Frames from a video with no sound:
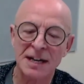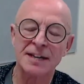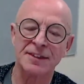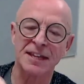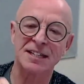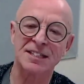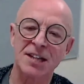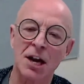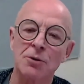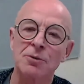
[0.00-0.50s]

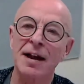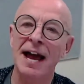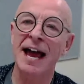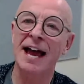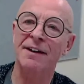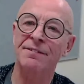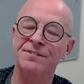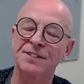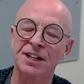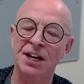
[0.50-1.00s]
They don't
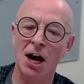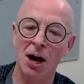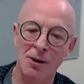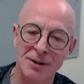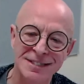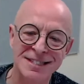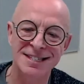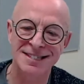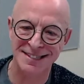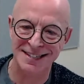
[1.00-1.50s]
have to go
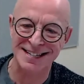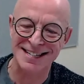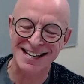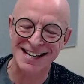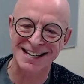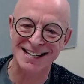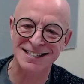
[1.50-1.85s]
and seek